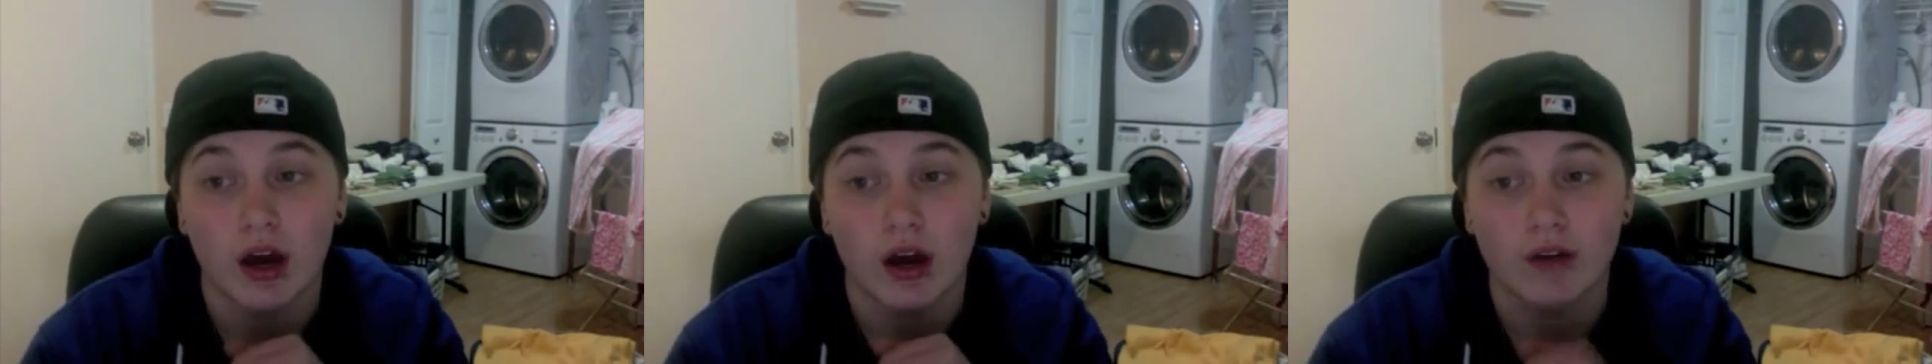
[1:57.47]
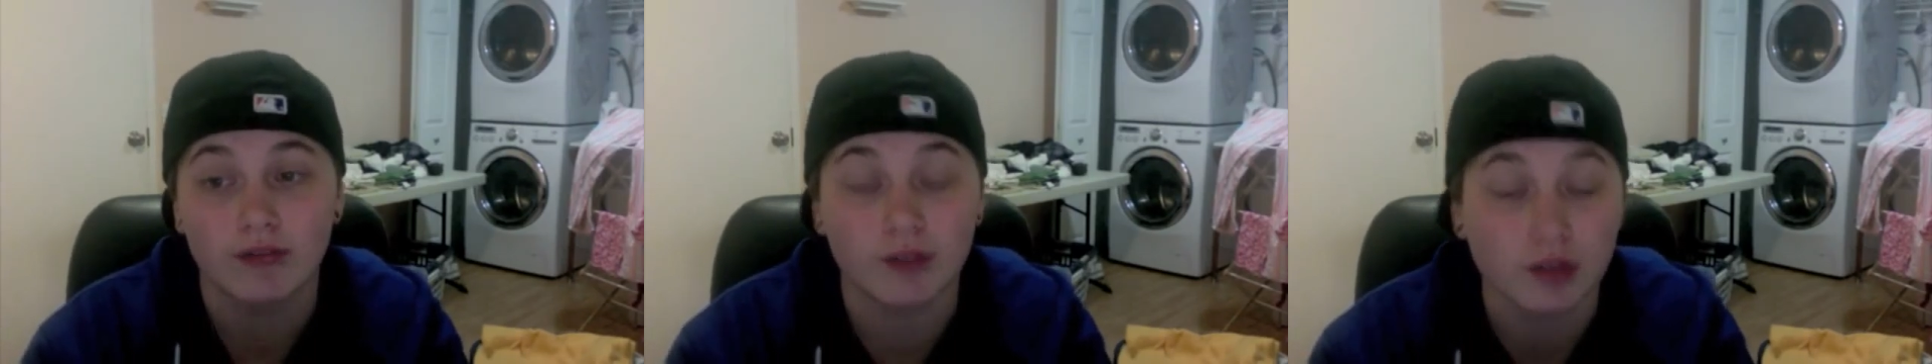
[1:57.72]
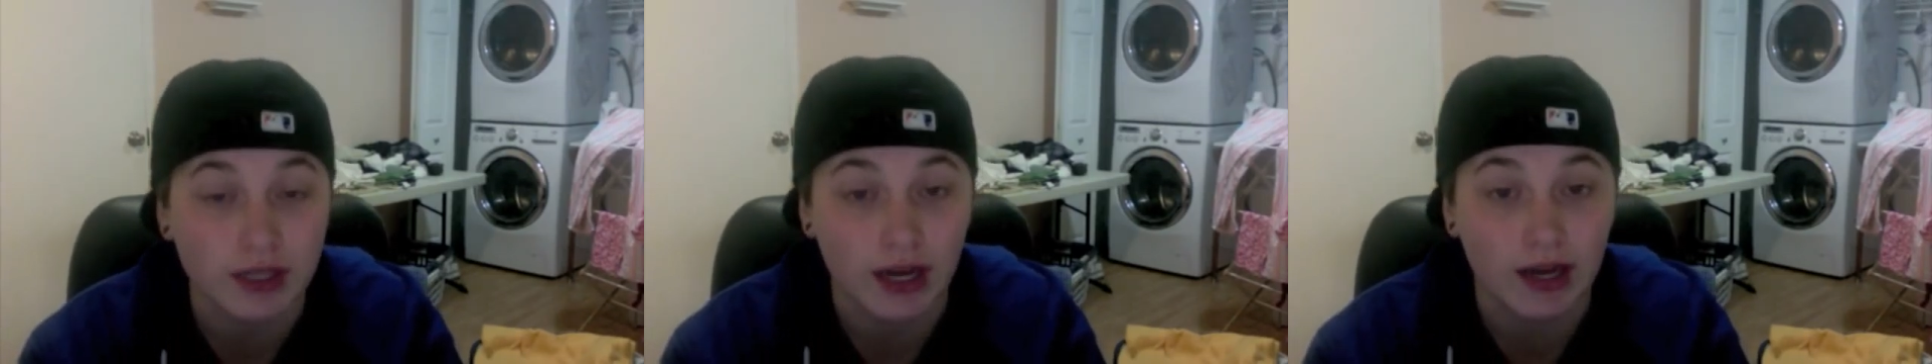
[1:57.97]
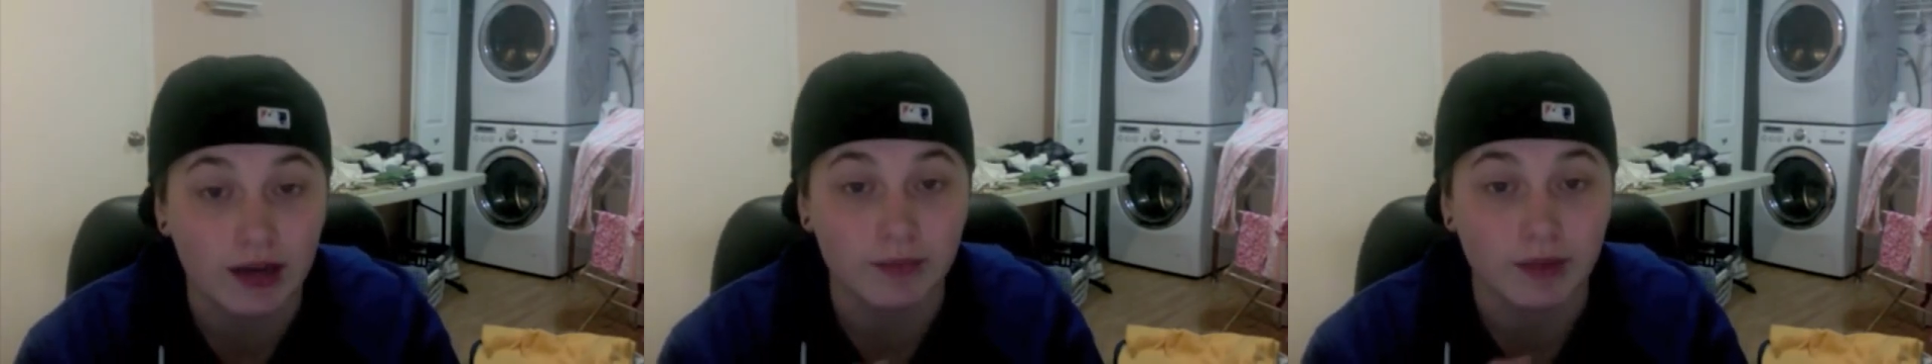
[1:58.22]
a
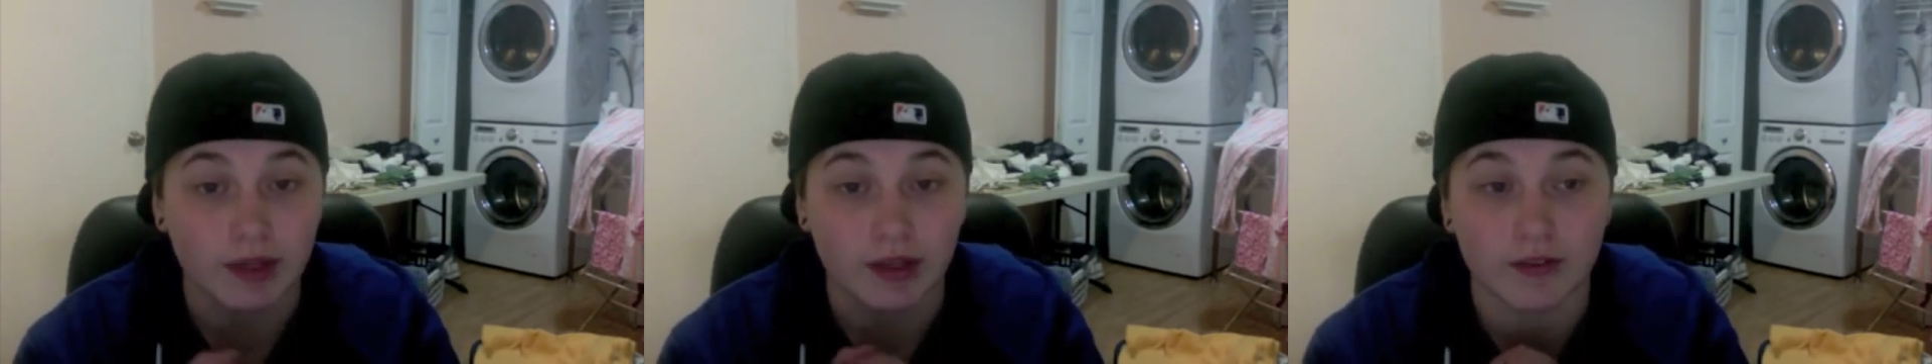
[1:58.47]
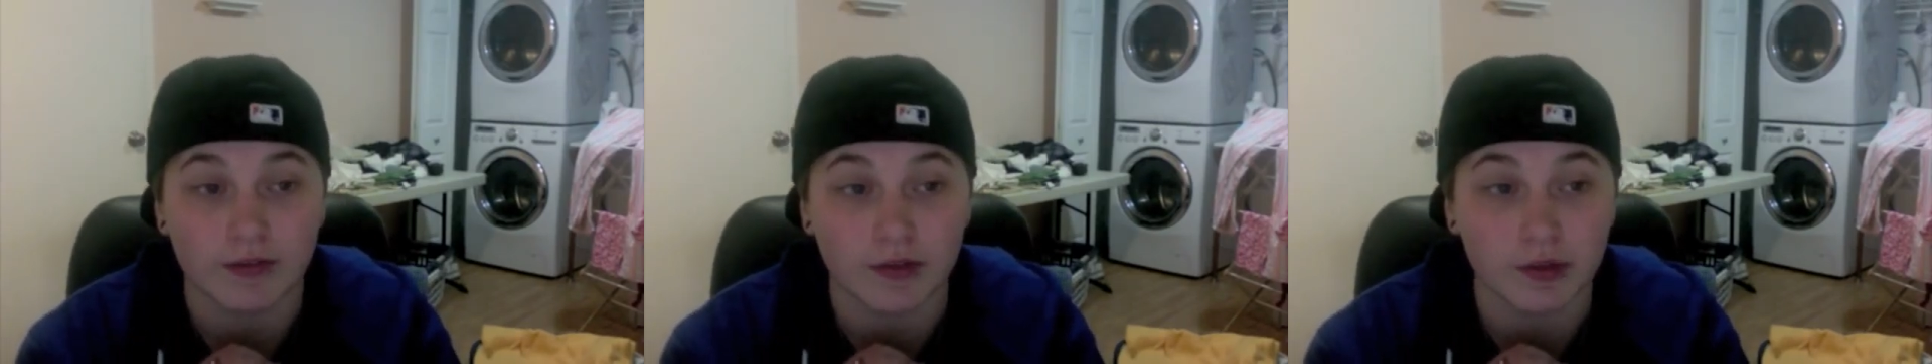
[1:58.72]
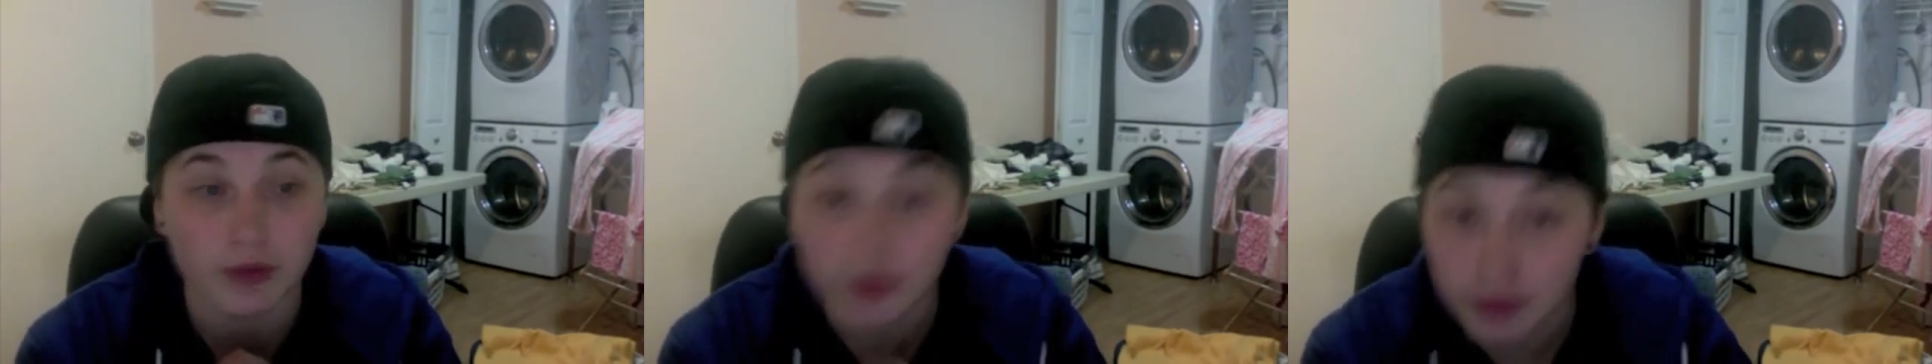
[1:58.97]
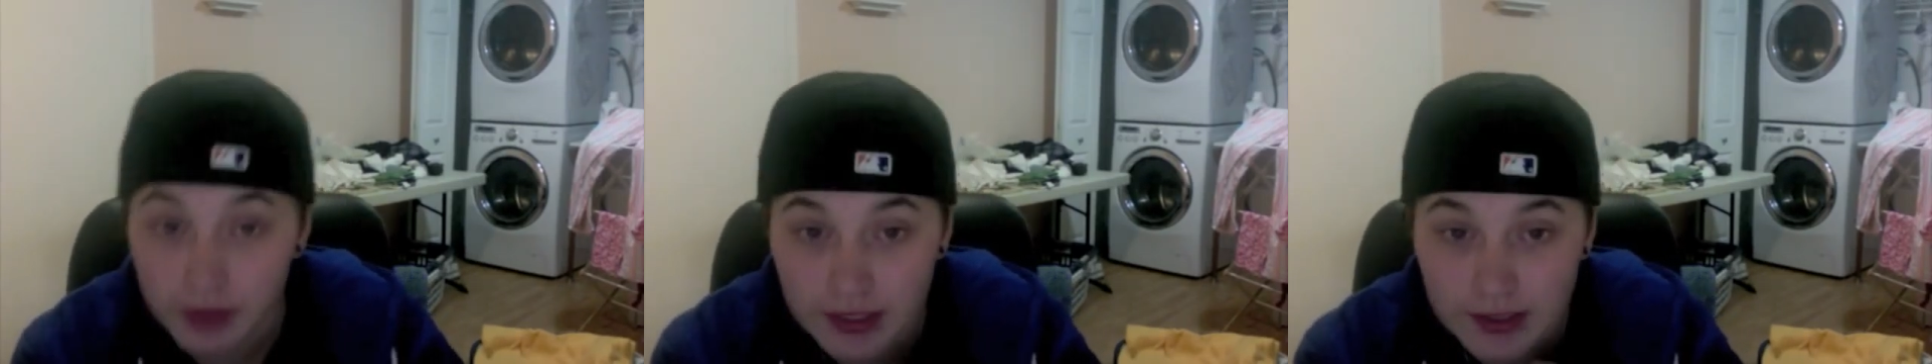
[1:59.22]
full-time if you
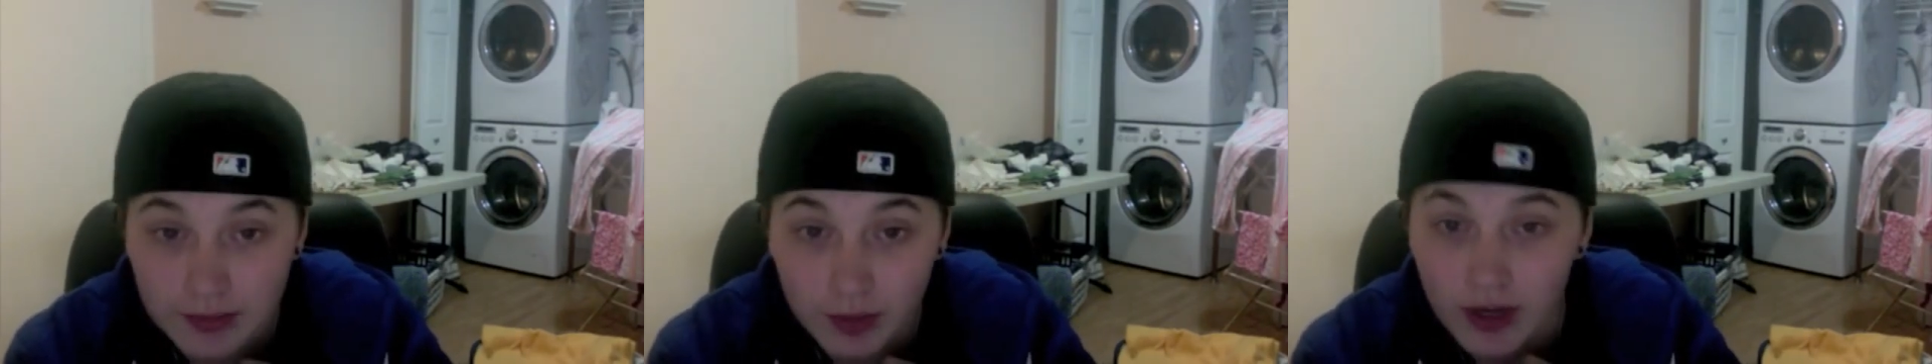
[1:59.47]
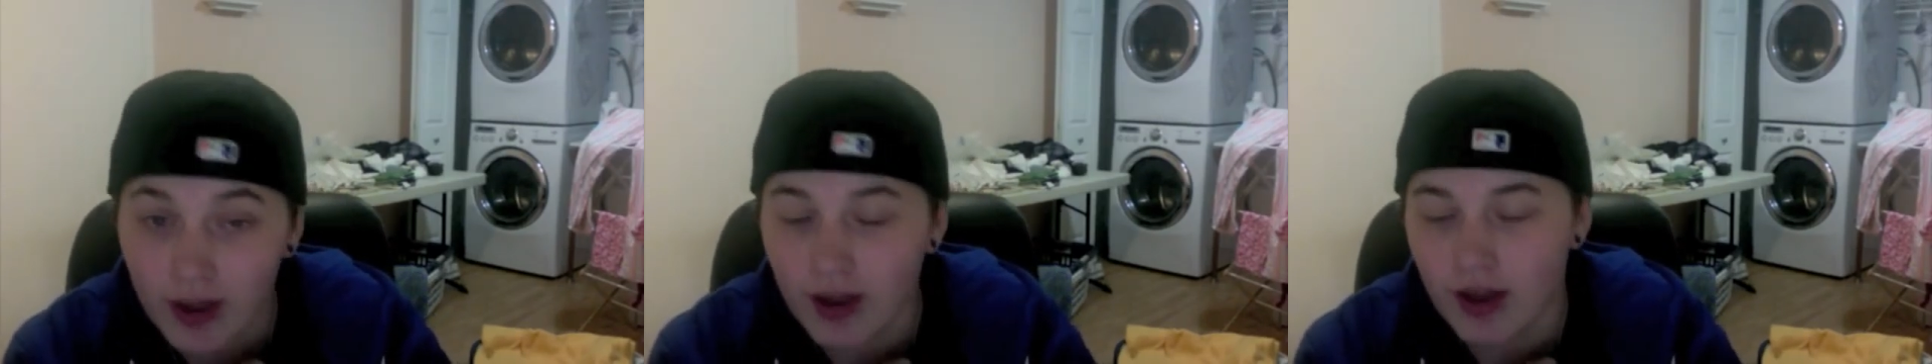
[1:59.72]
do need someone,